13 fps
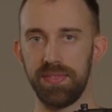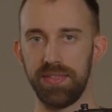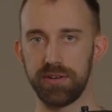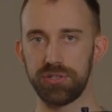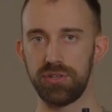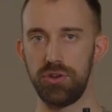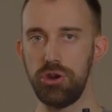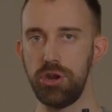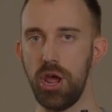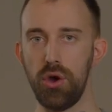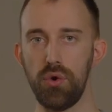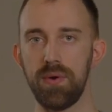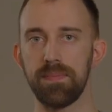There's
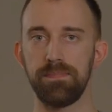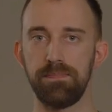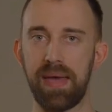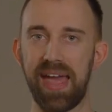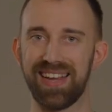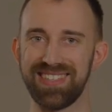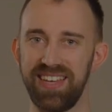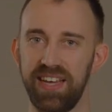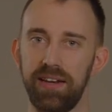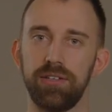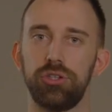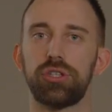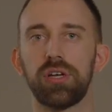no
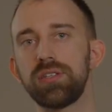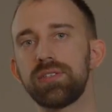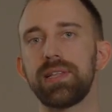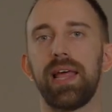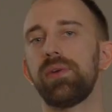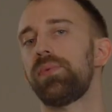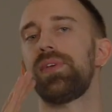magazine, just like